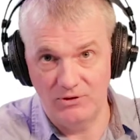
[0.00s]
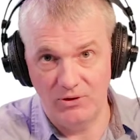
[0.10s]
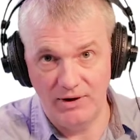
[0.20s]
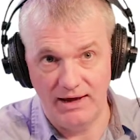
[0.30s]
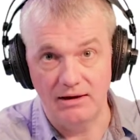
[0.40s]

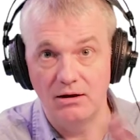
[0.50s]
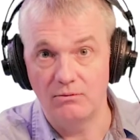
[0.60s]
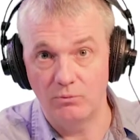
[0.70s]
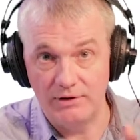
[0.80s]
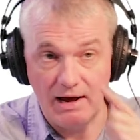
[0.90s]
Okay,
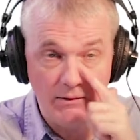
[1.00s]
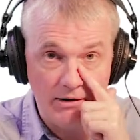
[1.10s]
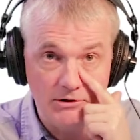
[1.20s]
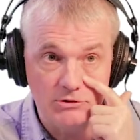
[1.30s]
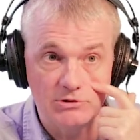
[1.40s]
now what
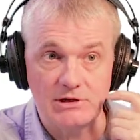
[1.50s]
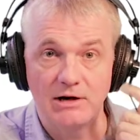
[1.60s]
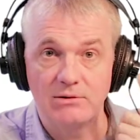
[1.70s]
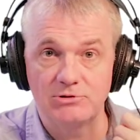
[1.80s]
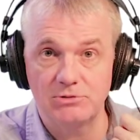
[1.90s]
I'm going to do is I'm
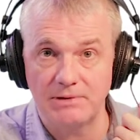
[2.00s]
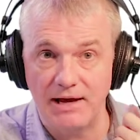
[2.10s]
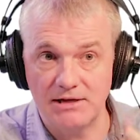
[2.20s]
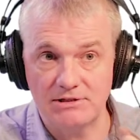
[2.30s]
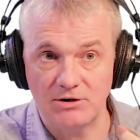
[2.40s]
going to just play
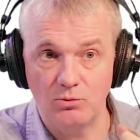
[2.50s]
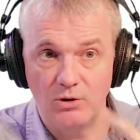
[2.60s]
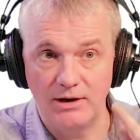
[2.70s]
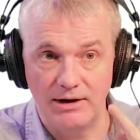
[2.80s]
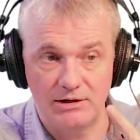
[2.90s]
oscillator
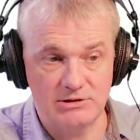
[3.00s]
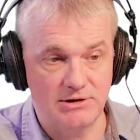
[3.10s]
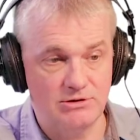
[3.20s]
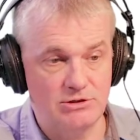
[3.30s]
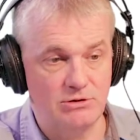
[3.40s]
1 and
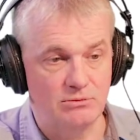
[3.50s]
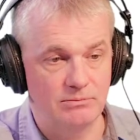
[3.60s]
oscillator 2.